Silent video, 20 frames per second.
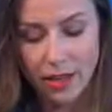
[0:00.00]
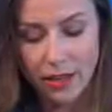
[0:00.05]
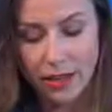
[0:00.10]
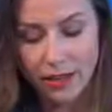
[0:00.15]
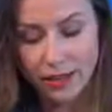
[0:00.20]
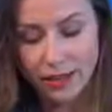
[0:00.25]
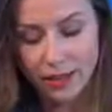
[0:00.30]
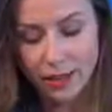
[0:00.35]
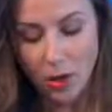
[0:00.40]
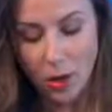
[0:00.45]

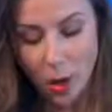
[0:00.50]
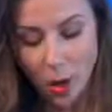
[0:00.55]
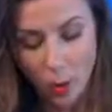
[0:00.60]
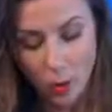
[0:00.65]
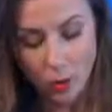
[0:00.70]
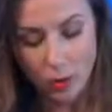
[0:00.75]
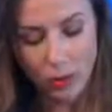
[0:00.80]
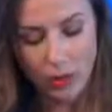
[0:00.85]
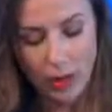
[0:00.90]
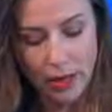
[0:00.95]
It's
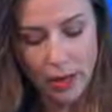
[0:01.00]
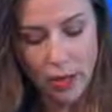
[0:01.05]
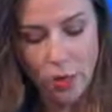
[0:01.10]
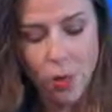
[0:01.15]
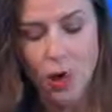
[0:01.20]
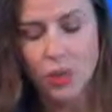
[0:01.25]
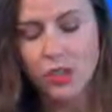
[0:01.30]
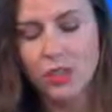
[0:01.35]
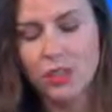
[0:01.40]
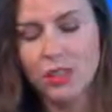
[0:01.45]
owned by the
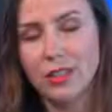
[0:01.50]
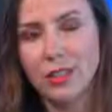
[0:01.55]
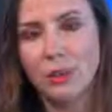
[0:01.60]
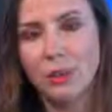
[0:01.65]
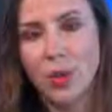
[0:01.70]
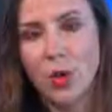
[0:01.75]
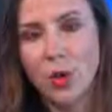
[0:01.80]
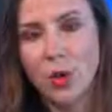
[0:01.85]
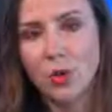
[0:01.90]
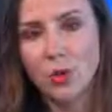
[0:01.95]

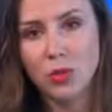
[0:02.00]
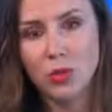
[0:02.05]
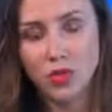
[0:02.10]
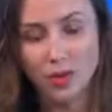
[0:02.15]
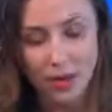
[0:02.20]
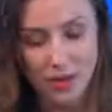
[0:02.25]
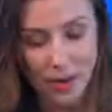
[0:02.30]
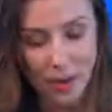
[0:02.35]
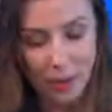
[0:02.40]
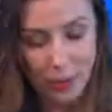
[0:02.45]
Washington
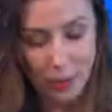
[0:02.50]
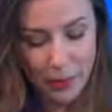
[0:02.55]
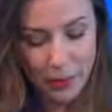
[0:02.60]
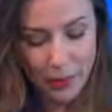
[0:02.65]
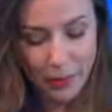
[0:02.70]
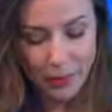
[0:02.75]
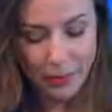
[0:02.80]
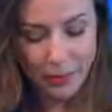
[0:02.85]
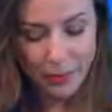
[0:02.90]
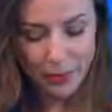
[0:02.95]
Post
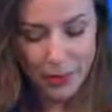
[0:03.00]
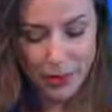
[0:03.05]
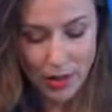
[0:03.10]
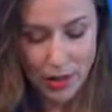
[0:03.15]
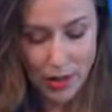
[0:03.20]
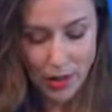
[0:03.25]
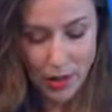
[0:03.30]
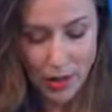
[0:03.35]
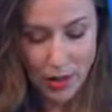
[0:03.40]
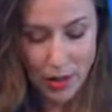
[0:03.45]
company,
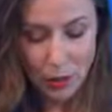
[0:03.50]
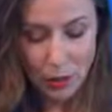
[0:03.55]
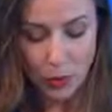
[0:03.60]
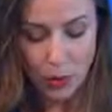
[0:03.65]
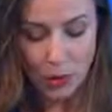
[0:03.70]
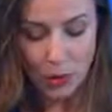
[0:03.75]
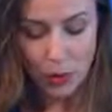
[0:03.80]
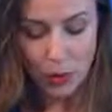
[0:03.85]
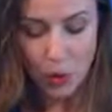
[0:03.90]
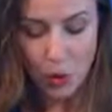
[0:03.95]
uh,
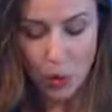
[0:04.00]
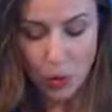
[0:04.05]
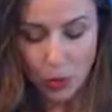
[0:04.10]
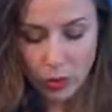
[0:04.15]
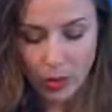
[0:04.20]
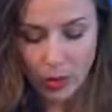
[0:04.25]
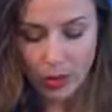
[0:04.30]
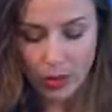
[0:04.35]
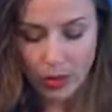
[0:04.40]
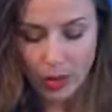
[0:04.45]
Graham
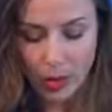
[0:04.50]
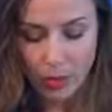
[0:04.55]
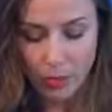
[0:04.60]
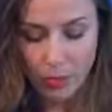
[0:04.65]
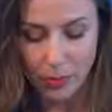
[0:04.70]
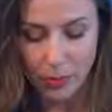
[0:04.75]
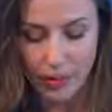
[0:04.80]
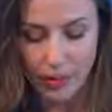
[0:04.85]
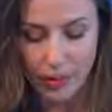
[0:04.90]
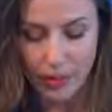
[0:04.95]
Holdings
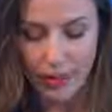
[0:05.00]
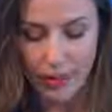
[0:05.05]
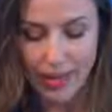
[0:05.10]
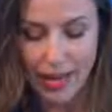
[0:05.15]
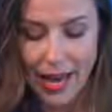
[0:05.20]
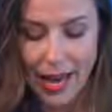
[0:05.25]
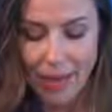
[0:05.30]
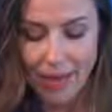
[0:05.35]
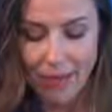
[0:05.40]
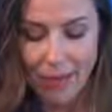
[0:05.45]
Company, and it's
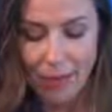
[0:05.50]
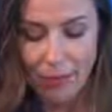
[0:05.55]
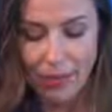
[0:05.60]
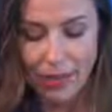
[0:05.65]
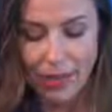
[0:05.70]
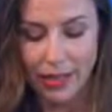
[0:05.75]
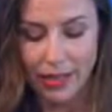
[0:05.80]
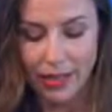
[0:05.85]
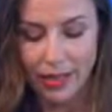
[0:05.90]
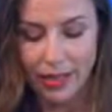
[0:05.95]
headed up
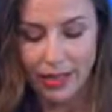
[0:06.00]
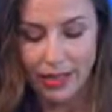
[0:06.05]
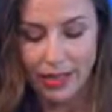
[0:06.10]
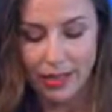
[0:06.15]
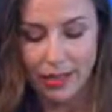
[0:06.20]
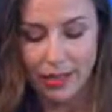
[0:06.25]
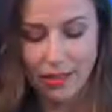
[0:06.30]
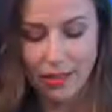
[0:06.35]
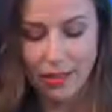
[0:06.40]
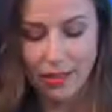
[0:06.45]
by
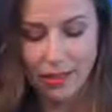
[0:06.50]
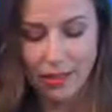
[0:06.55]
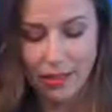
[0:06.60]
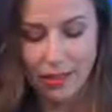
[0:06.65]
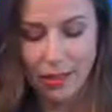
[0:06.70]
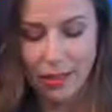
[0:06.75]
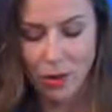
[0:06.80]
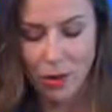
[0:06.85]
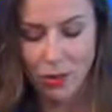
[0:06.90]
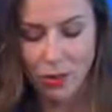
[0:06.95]
C uh,
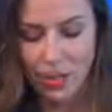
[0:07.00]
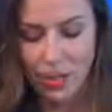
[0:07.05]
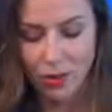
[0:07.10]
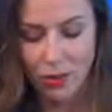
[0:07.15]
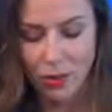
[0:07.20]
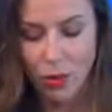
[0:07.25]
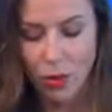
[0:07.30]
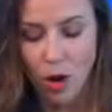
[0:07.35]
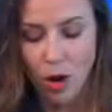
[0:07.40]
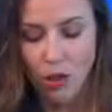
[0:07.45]
CEO
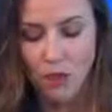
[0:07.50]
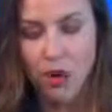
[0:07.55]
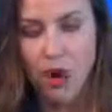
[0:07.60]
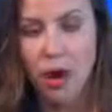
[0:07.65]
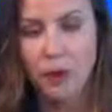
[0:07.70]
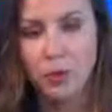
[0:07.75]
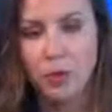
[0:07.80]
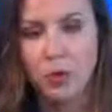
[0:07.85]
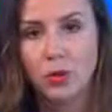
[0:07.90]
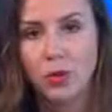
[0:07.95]
David
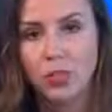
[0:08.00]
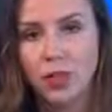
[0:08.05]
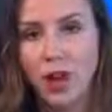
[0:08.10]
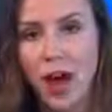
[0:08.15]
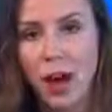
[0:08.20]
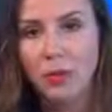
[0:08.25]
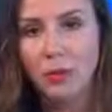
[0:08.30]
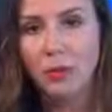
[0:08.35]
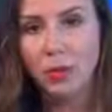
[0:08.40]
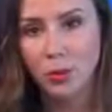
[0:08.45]
Rothkopf, who's a
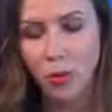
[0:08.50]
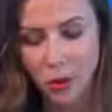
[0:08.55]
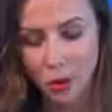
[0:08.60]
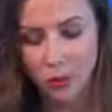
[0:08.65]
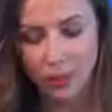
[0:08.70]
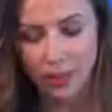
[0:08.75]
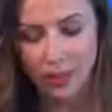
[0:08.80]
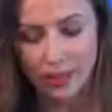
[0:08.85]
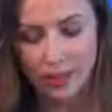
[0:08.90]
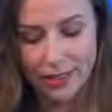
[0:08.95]
top
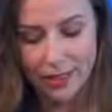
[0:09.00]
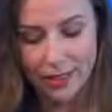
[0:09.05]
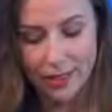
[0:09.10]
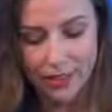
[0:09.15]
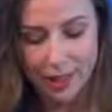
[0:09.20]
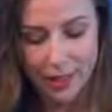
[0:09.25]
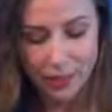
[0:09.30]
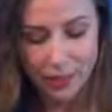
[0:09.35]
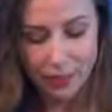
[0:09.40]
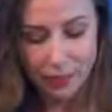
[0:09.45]
globalist
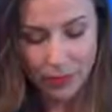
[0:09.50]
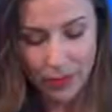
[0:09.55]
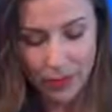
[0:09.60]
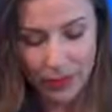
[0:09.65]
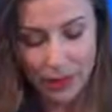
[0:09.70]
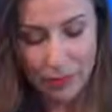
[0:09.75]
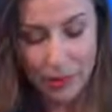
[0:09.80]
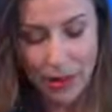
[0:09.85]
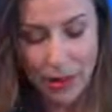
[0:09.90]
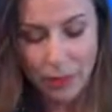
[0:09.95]

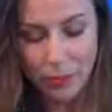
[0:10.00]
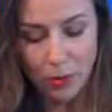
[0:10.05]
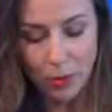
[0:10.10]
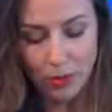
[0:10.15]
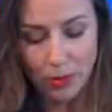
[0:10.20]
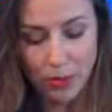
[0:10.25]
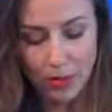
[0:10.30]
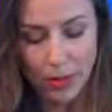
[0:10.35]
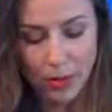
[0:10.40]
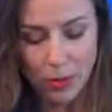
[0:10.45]
and a member
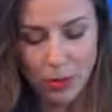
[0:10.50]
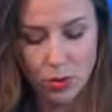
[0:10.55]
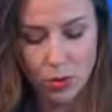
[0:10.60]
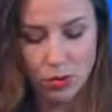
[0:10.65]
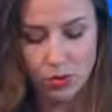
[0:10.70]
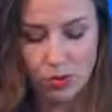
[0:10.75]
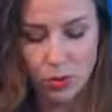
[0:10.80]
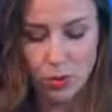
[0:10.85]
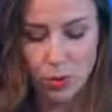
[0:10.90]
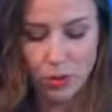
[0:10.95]
of the Council
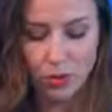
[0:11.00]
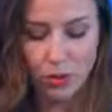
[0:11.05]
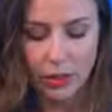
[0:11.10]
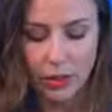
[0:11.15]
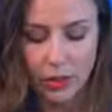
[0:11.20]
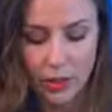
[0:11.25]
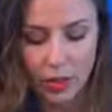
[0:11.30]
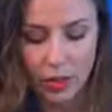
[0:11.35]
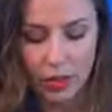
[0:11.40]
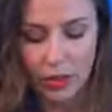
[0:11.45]
on Foreign
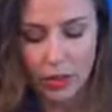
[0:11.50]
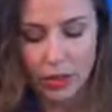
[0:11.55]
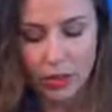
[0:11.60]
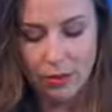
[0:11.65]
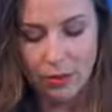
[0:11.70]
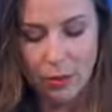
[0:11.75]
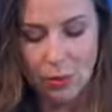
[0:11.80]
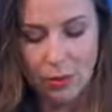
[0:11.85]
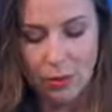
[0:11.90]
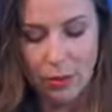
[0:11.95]
Relations,
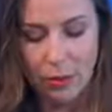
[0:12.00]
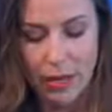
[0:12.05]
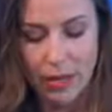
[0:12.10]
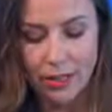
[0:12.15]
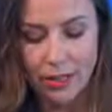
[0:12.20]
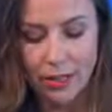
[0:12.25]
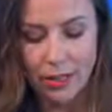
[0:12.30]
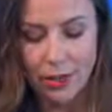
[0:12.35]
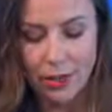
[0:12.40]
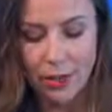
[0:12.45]
a former
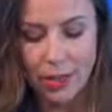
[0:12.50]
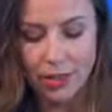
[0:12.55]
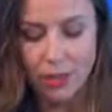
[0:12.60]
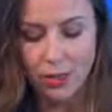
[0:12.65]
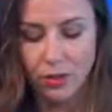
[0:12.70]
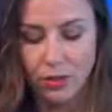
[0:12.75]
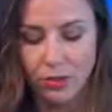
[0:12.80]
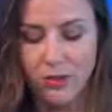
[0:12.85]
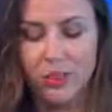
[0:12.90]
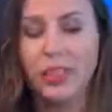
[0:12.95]
managing
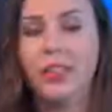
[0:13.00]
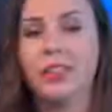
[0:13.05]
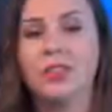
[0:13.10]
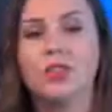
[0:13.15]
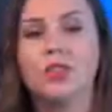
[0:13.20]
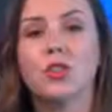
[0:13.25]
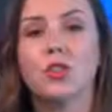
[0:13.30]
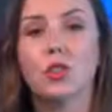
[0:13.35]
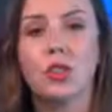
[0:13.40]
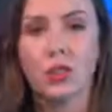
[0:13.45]
director of
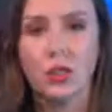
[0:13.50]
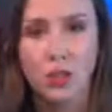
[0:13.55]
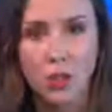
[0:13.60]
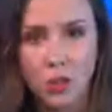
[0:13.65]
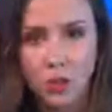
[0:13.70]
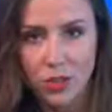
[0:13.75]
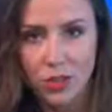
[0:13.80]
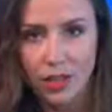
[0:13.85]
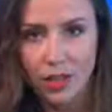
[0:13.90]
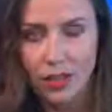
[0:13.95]
Kissinger
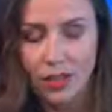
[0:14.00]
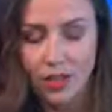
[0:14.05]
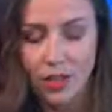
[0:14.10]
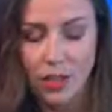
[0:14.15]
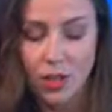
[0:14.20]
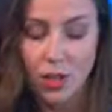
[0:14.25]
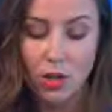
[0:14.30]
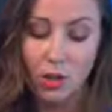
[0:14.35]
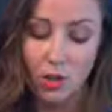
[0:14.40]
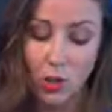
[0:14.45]
Associates.
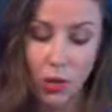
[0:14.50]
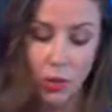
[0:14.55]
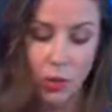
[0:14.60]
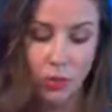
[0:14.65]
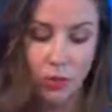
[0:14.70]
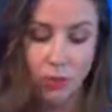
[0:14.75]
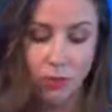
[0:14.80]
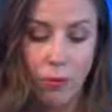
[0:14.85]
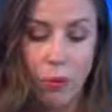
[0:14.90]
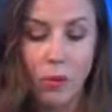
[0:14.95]

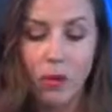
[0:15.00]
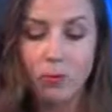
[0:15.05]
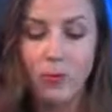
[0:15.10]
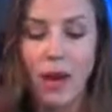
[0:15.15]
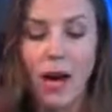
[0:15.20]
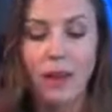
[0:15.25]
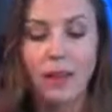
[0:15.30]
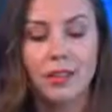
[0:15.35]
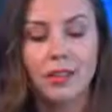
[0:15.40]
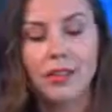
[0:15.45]
So foreign
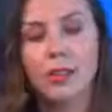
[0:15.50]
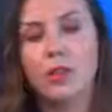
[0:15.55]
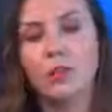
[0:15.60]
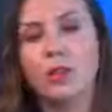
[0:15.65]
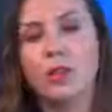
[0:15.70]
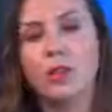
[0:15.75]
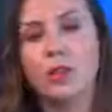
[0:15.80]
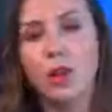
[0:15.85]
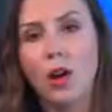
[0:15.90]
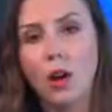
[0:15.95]
policy
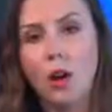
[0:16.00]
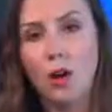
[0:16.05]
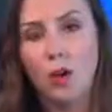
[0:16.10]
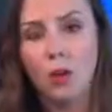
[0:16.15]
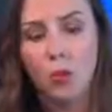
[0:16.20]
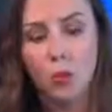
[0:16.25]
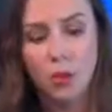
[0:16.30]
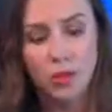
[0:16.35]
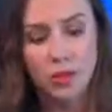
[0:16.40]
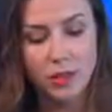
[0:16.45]
would
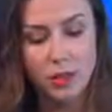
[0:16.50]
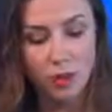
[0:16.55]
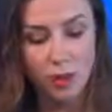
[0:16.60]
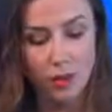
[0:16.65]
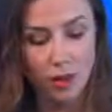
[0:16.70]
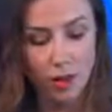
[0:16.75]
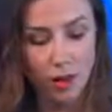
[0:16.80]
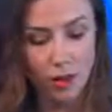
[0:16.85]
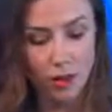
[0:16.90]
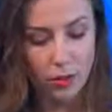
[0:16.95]
know what's
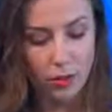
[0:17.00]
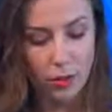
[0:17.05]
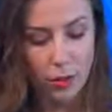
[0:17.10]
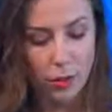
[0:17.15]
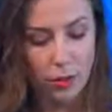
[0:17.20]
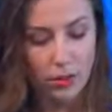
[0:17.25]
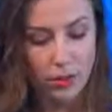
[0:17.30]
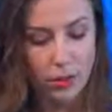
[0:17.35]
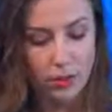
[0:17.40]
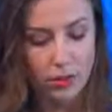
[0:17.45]
going on
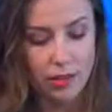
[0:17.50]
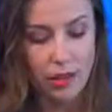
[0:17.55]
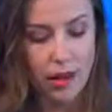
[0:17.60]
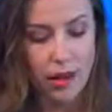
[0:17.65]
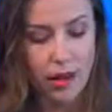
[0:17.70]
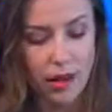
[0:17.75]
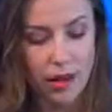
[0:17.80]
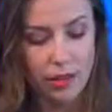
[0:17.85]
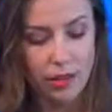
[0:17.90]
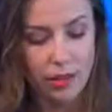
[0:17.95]
with these
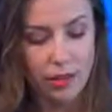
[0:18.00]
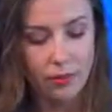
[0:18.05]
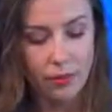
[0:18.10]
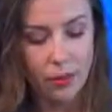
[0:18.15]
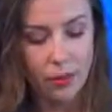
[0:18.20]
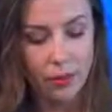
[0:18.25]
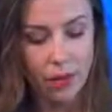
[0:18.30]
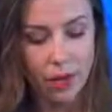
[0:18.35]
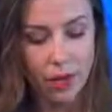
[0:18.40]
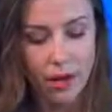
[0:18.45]

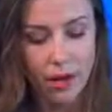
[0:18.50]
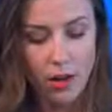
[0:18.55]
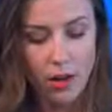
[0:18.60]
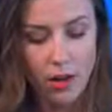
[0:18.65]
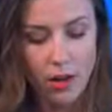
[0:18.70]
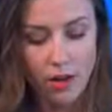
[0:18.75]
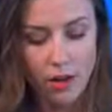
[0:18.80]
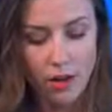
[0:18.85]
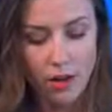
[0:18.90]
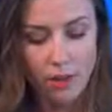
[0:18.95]
high-level
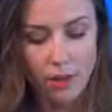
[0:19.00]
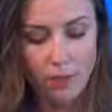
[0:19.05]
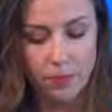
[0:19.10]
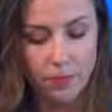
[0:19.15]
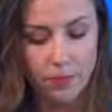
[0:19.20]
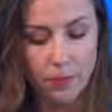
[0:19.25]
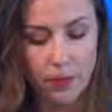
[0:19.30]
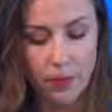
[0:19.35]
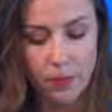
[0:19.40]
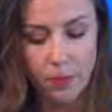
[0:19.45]

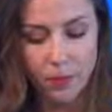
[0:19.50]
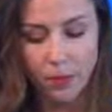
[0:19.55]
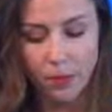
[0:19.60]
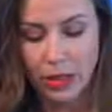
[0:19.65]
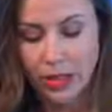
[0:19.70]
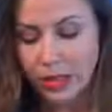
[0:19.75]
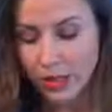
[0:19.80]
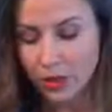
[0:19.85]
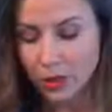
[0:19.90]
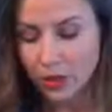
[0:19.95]
um,
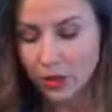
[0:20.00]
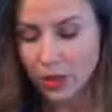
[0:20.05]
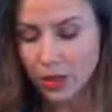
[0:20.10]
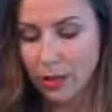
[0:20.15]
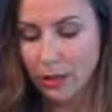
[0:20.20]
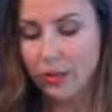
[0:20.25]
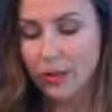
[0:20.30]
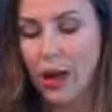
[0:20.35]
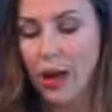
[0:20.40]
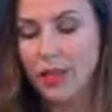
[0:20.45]
players
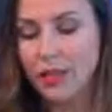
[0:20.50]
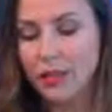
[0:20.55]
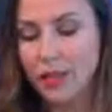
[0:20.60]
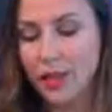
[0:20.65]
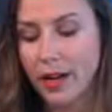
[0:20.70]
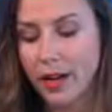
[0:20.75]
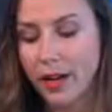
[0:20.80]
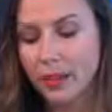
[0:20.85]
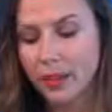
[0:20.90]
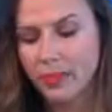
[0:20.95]
in
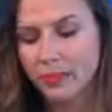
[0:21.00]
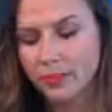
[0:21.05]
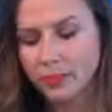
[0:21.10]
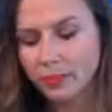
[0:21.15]
Moscow.